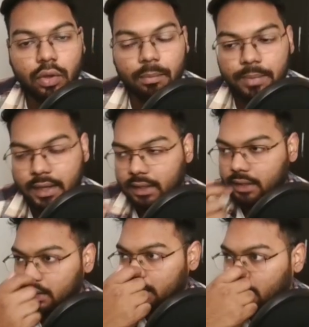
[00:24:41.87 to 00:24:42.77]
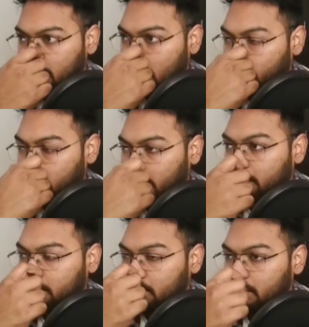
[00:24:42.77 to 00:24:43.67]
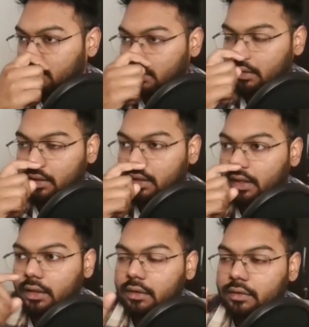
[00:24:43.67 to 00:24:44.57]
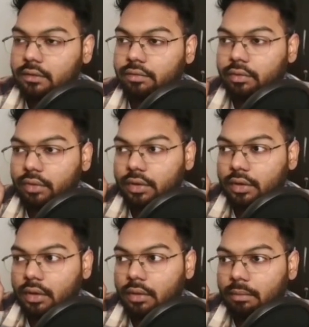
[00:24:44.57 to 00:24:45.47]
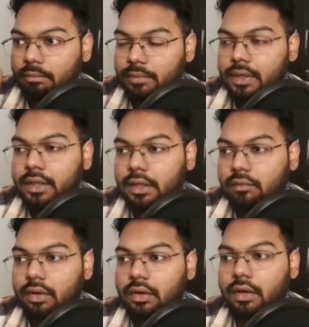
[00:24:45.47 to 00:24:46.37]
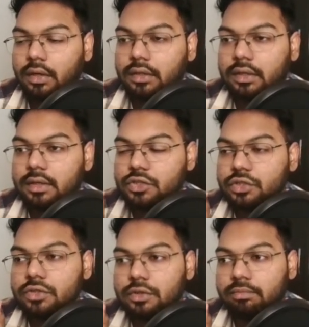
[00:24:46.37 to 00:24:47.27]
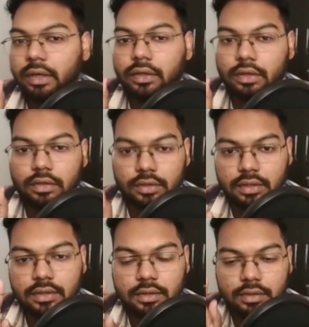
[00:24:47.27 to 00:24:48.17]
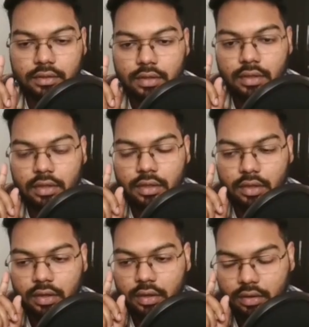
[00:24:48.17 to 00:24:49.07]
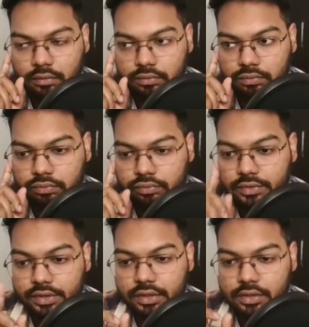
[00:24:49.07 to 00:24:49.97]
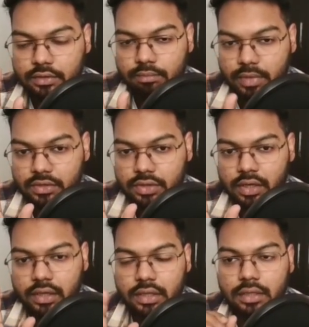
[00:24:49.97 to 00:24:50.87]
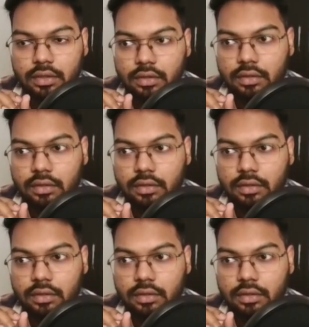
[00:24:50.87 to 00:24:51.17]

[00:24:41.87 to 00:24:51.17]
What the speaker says: For practical applications related stuff, we would meet in our another sessions, but this series majorly